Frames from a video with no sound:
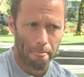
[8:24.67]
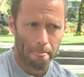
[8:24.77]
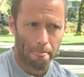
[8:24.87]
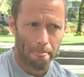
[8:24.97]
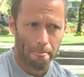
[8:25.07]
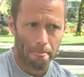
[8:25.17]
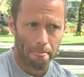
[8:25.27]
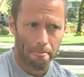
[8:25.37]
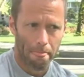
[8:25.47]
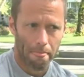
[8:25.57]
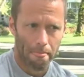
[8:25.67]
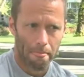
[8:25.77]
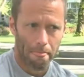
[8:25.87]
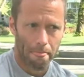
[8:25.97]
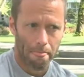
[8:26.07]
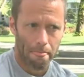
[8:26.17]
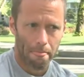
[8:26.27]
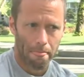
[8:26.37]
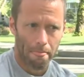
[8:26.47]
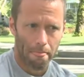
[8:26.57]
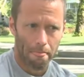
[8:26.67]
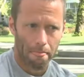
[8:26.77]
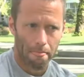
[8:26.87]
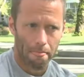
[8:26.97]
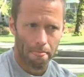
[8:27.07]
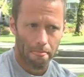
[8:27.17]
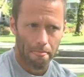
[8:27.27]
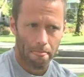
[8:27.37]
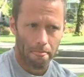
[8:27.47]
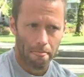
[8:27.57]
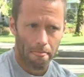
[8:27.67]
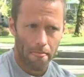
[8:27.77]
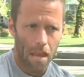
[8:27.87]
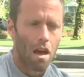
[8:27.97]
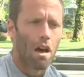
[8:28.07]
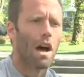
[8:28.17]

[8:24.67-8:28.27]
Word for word: You must play with uh, your open. Mm, now.